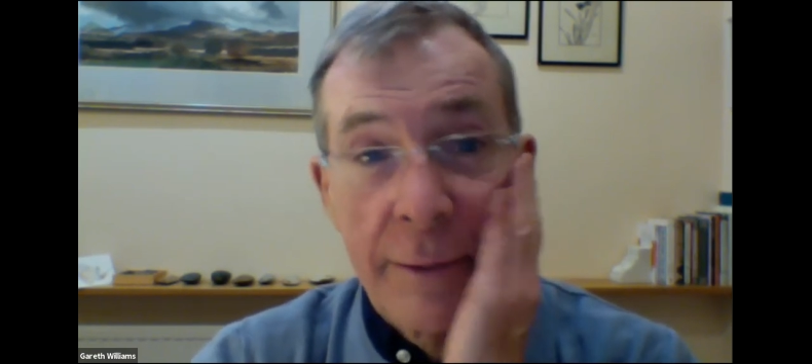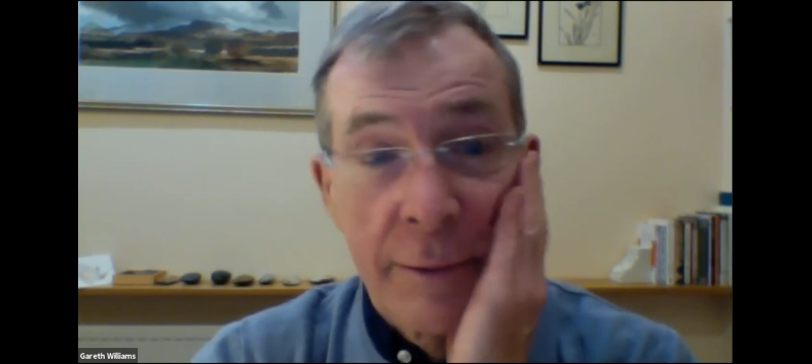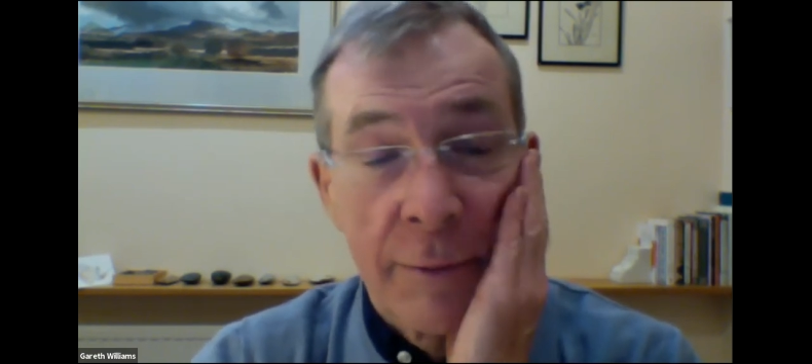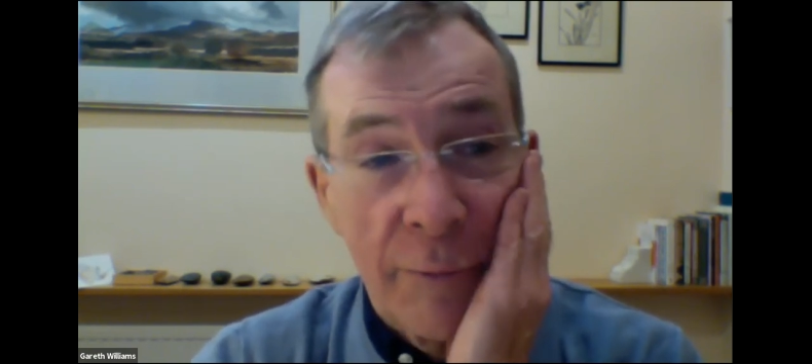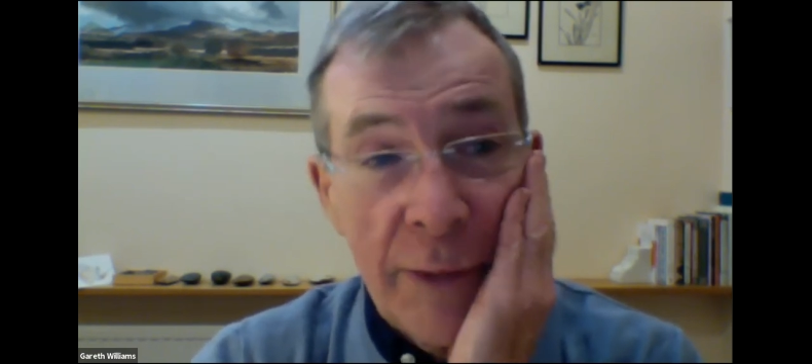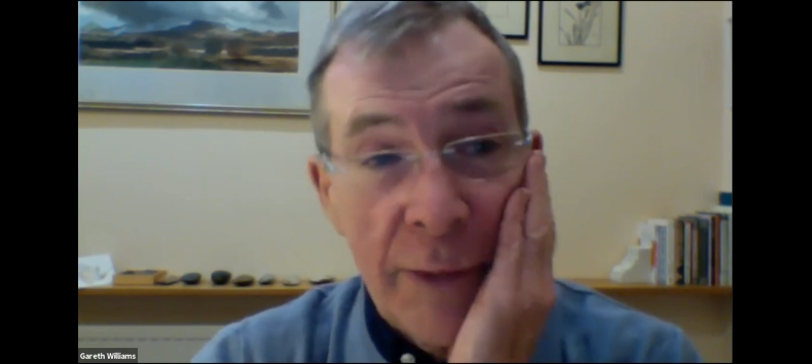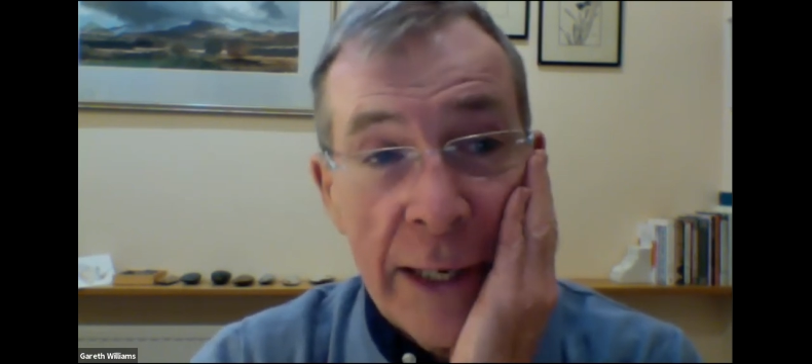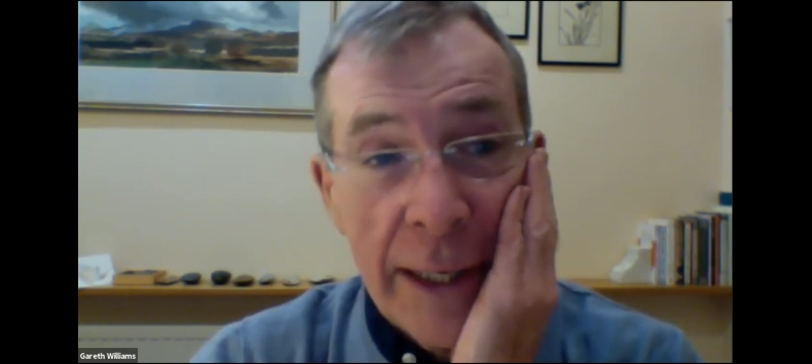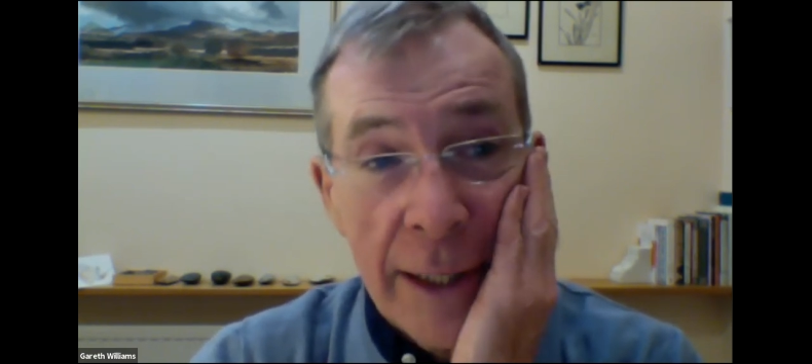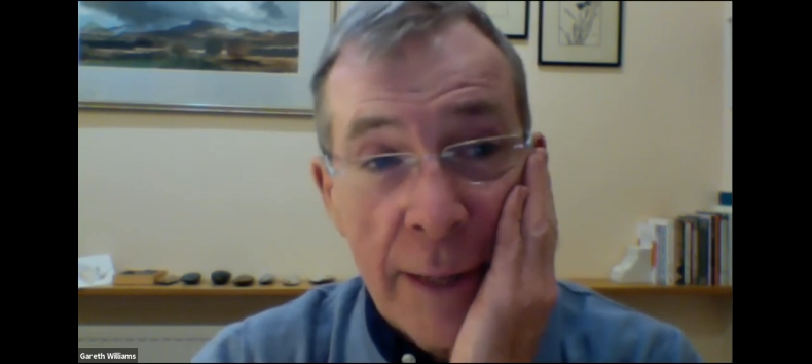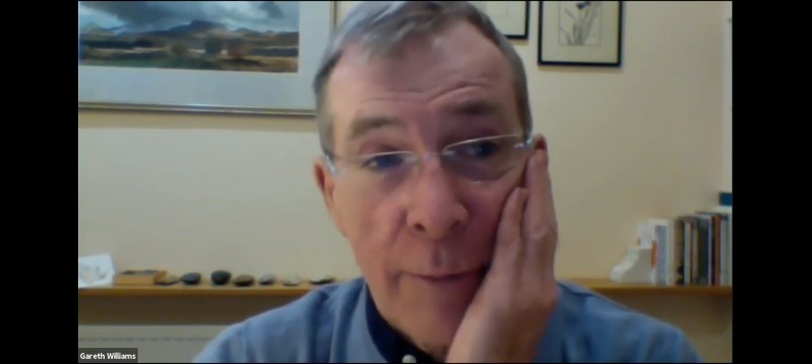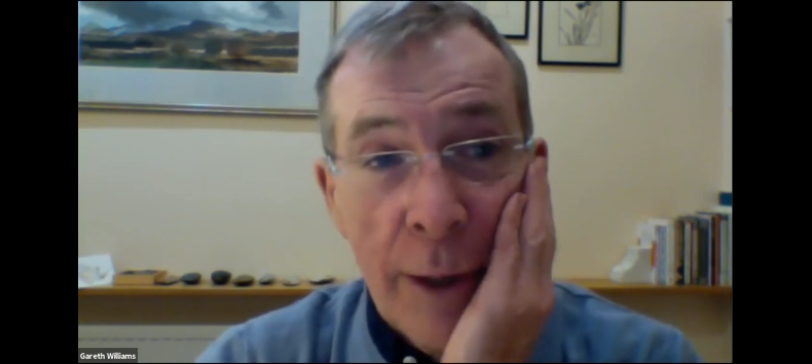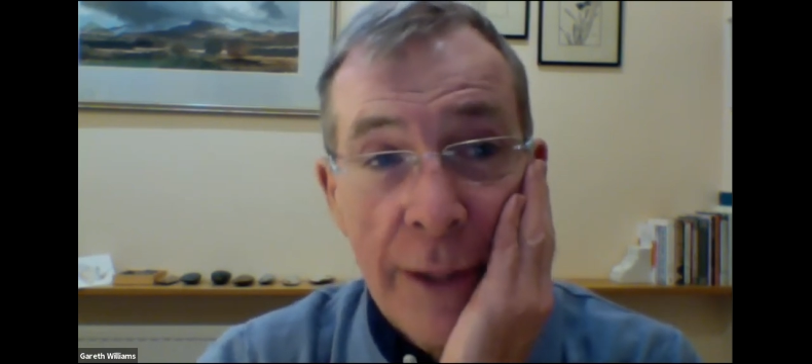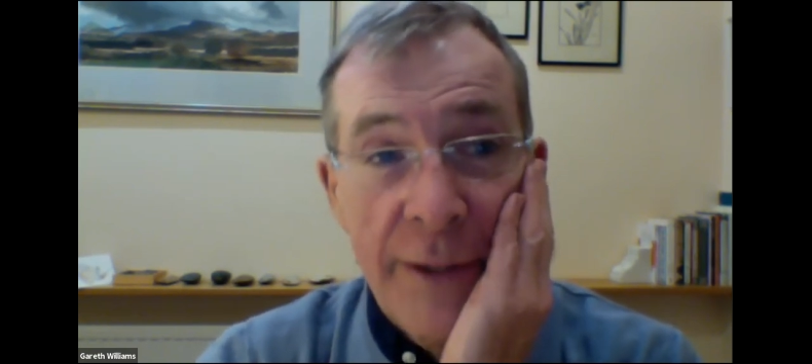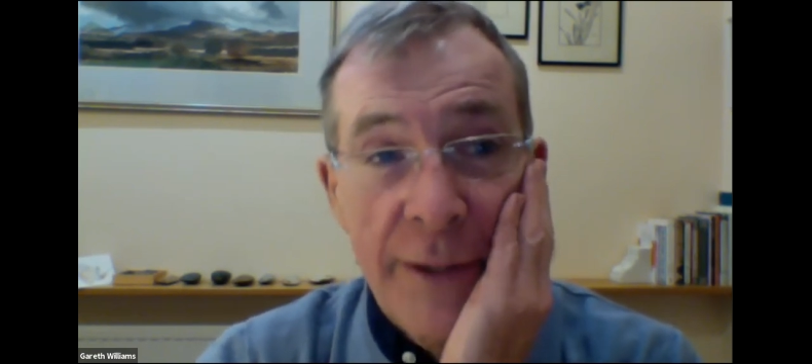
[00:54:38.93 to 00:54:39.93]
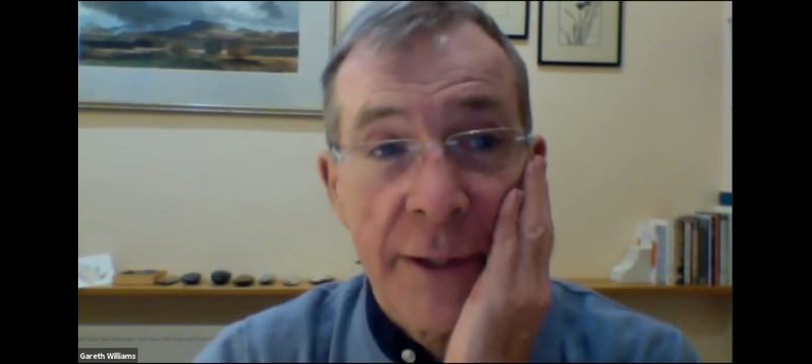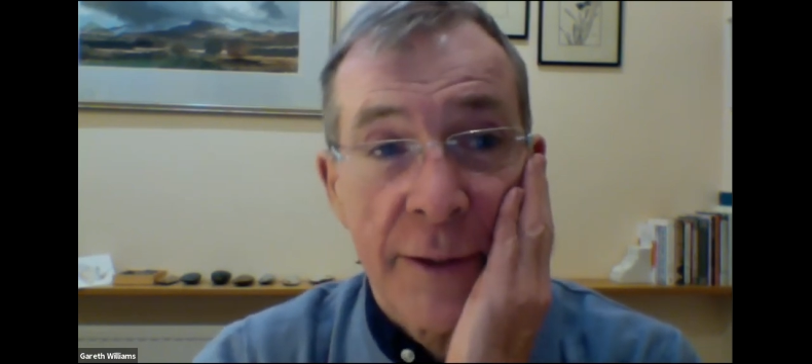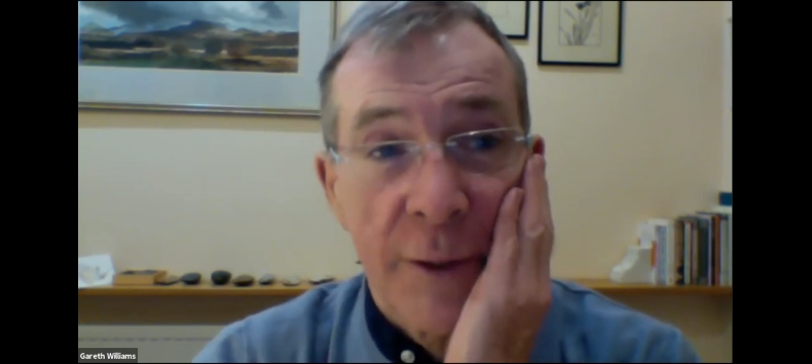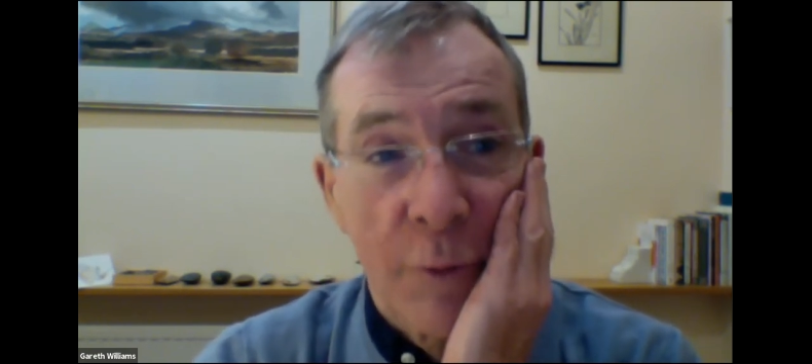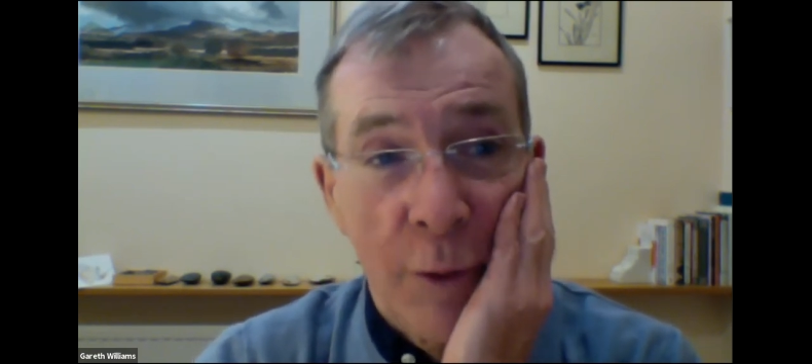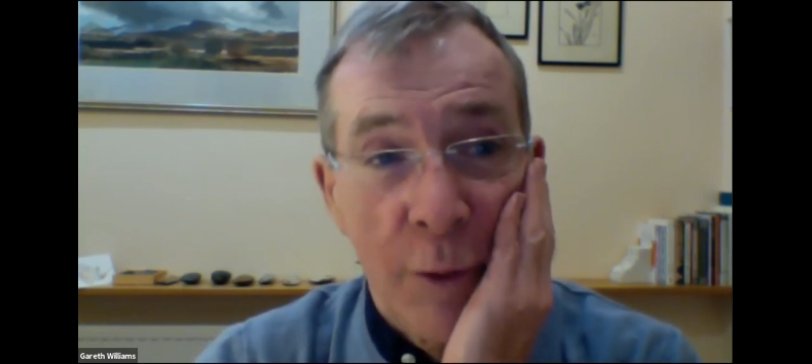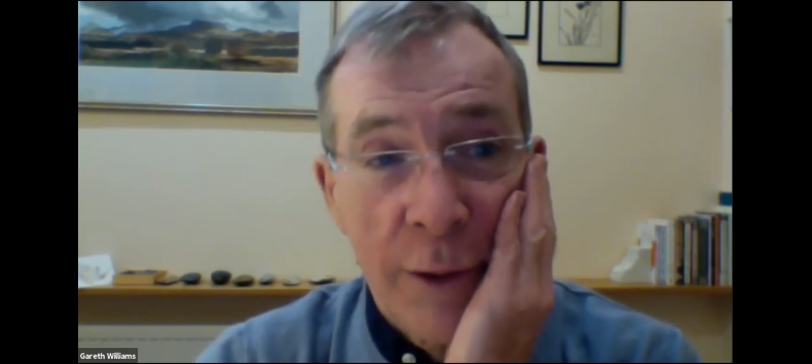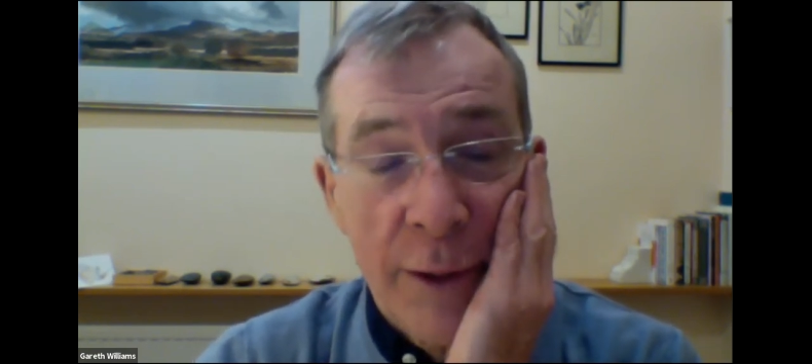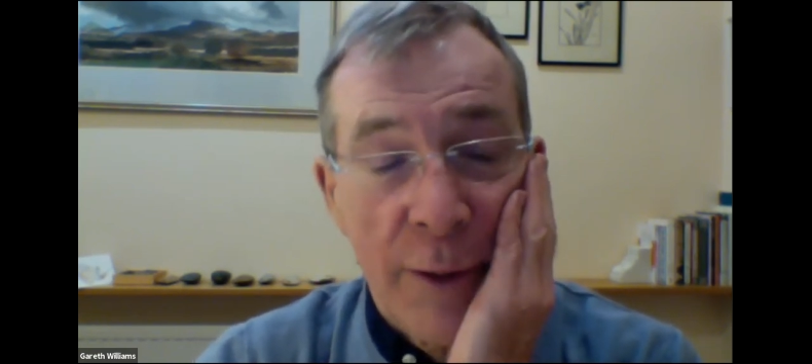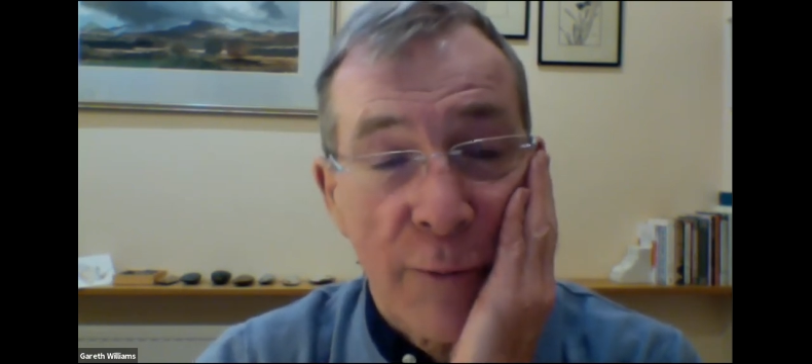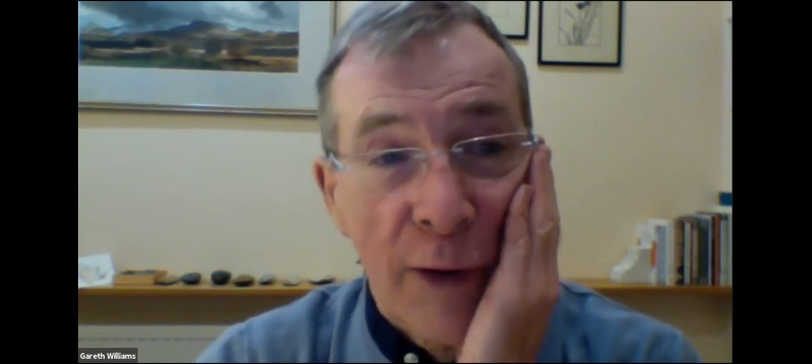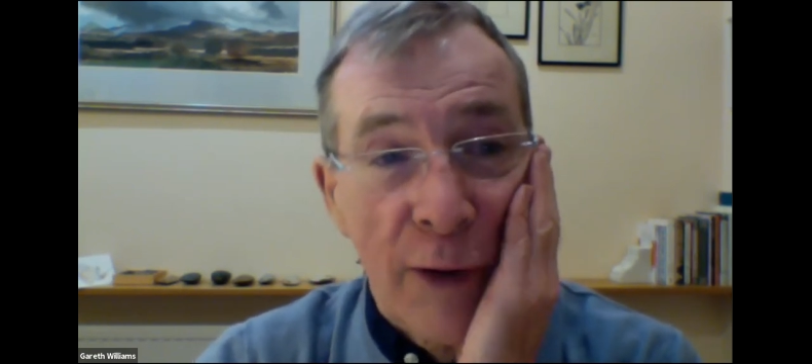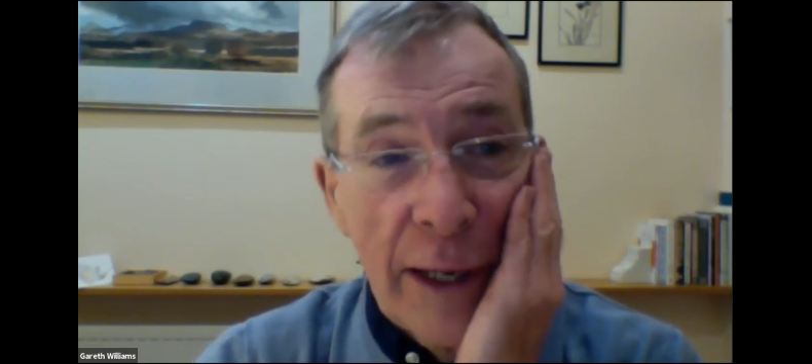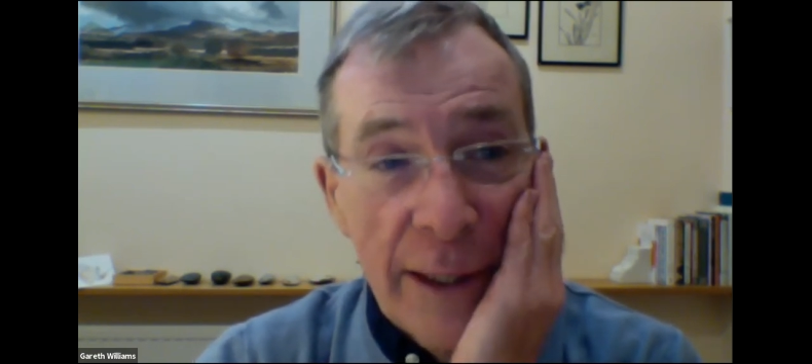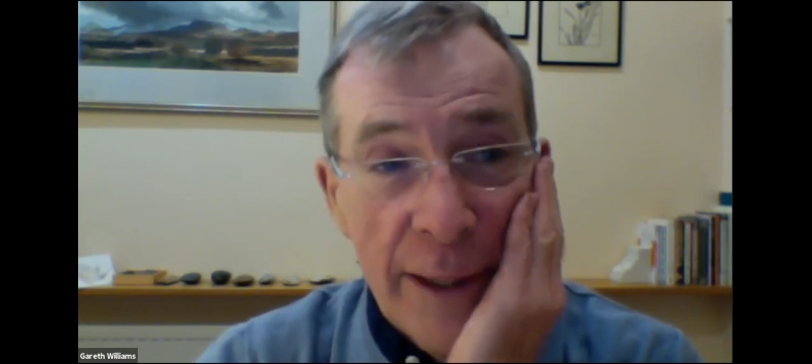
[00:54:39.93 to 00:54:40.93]
Revealingly My Sister Rosalind
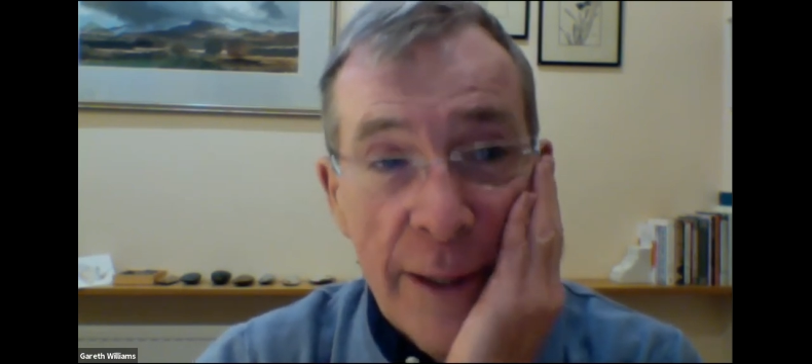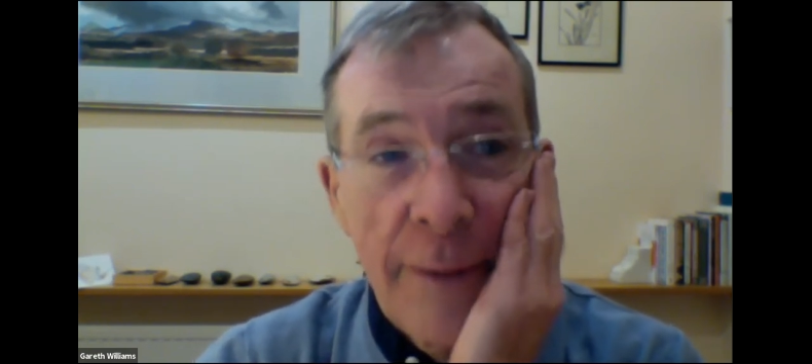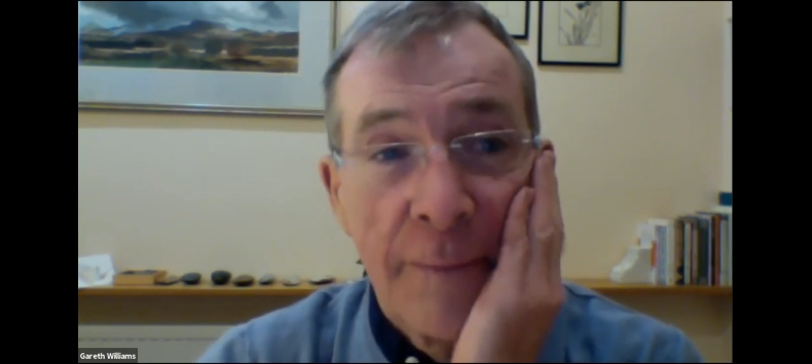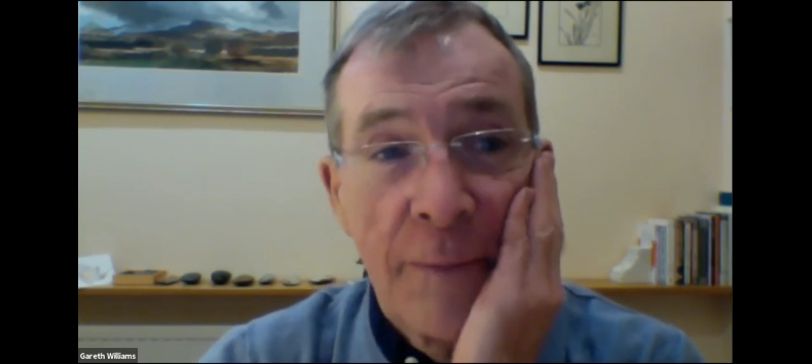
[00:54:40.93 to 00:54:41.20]
Franklin.